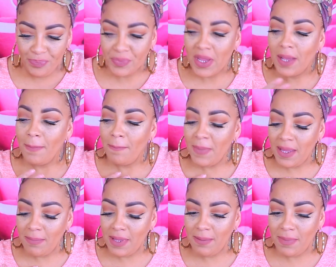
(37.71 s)
me,
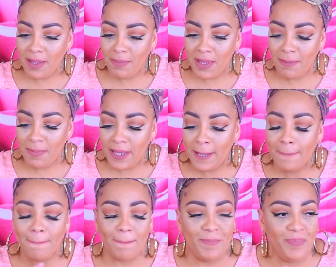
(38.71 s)
me, me, me,
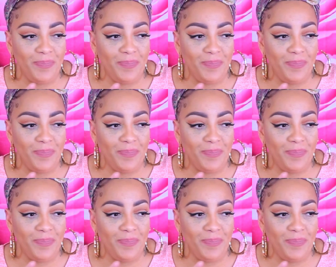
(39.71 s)
me.